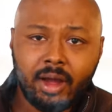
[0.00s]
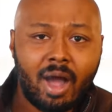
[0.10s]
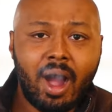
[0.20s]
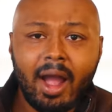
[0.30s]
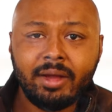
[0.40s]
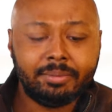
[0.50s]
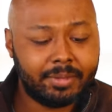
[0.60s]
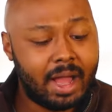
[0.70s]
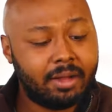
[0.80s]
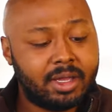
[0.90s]
All right,
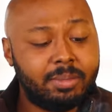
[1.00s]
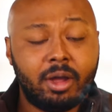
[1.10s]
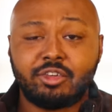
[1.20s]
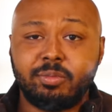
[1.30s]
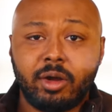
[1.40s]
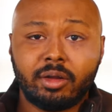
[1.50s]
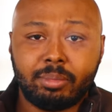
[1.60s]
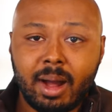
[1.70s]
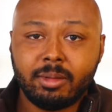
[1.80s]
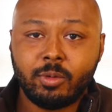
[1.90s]
I'll keep on smoking.
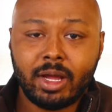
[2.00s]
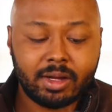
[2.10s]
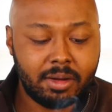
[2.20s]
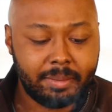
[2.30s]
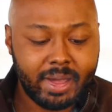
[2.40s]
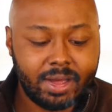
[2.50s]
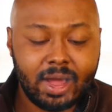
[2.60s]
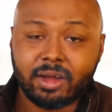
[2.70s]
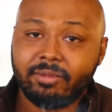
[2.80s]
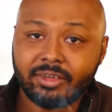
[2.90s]
Probably when I come back,
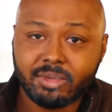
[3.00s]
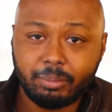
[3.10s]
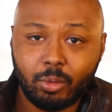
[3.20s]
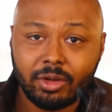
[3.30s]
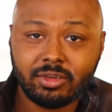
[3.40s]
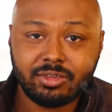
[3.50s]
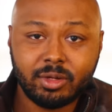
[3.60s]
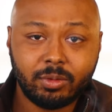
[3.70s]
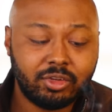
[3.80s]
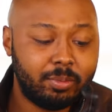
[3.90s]
I'll give us some points and
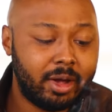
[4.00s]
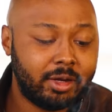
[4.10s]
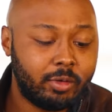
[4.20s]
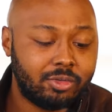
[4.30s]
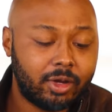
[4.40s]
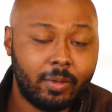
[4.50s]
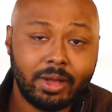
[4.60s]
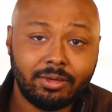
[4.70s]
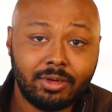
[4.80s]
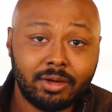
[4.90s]
see what this Monte Cristo A
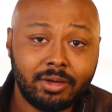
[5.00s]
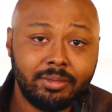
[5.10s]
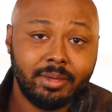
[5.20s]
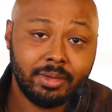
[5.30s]
is doing.